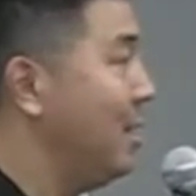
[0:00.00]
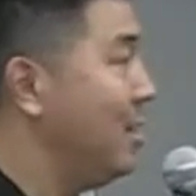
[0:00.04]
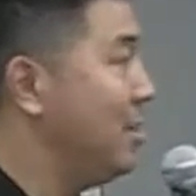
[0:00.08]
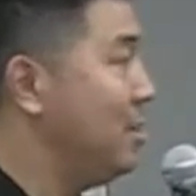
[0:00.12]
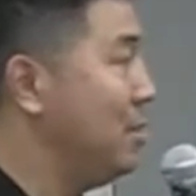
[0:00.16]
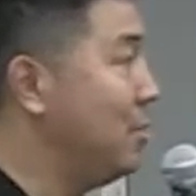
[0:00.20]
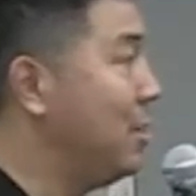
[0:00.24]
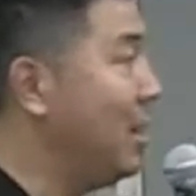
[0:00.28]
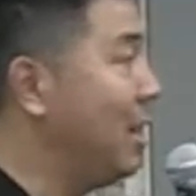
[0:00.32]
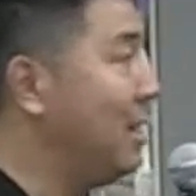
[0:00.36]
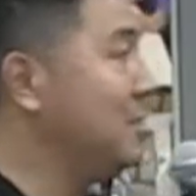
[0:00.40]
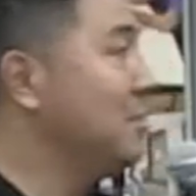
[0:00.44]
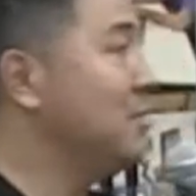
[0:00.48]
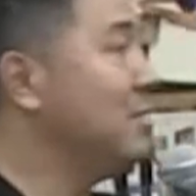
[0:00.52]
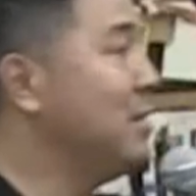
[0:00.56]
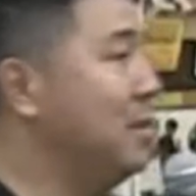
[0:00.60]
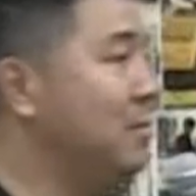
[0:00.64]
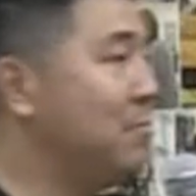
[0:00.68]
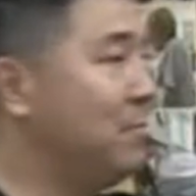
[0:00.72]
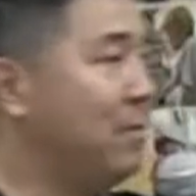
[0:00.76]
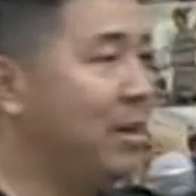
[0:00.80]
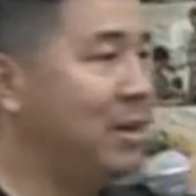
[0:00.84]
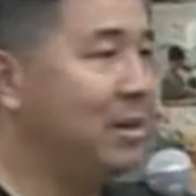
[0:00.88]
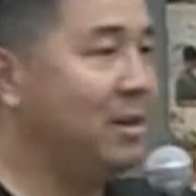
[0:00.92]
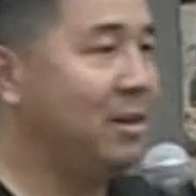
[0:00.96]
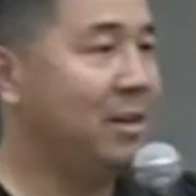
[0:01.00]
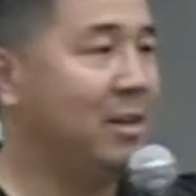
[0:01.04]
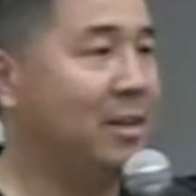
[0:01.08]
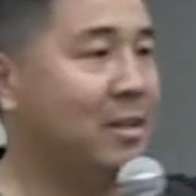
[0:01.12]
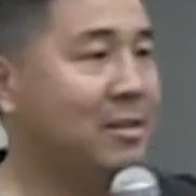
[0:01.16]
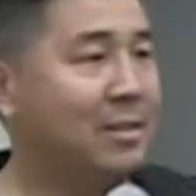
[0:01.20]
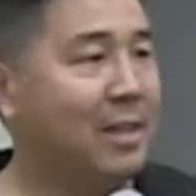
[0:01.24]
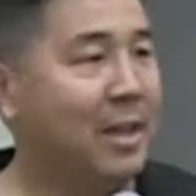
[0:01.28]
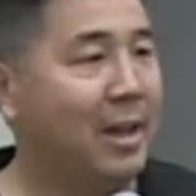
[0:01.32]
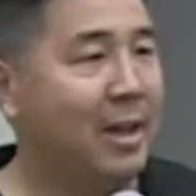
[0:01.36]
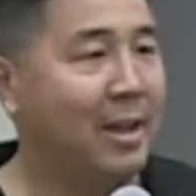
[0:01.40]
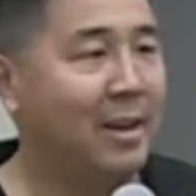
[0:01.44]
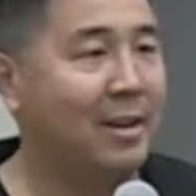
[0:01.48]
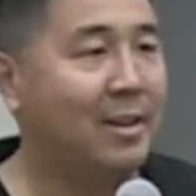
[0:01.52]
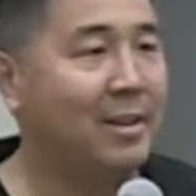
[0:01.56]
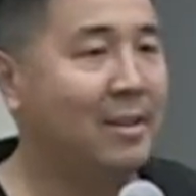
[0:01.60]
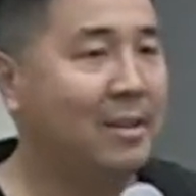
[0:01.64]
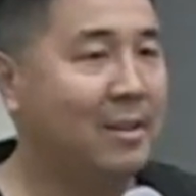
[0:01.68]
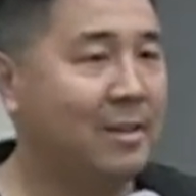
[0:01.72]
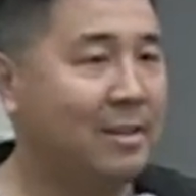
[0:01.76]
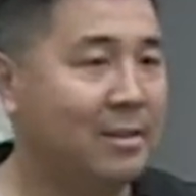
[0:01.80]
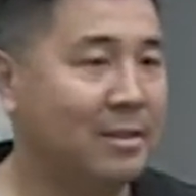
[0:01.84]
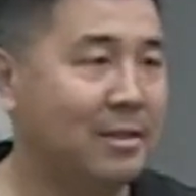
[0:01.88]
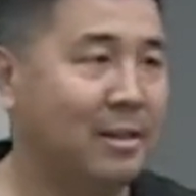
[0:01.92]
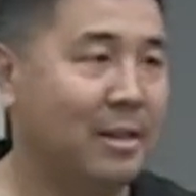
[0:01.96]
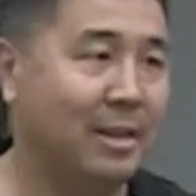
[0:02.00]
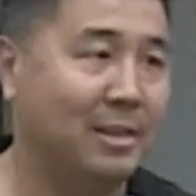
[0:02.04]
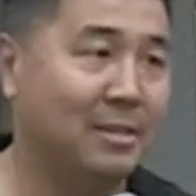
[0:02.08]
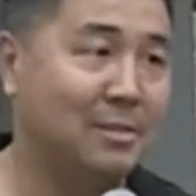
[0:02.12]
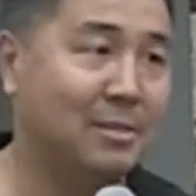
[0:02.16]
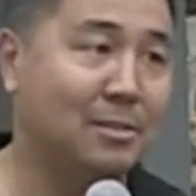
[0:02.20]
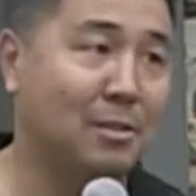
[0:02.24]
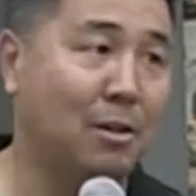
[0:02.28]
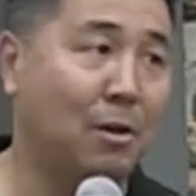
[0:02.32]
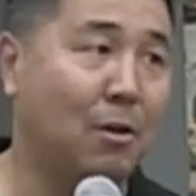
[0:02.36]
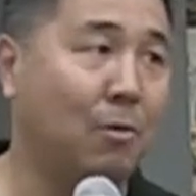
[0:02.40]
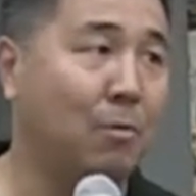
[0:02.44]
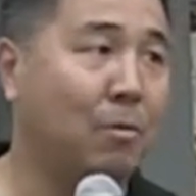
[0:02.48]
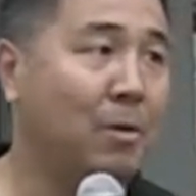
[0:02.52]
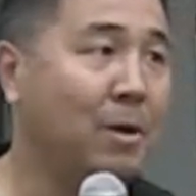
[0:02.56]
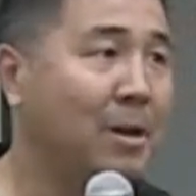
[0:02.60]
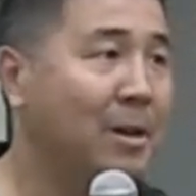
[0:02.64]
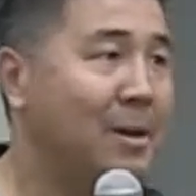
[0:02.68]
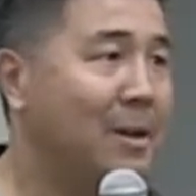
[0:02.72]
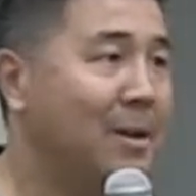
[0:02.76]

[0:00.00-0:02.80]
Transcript: You guys are getting ready to hit that. And so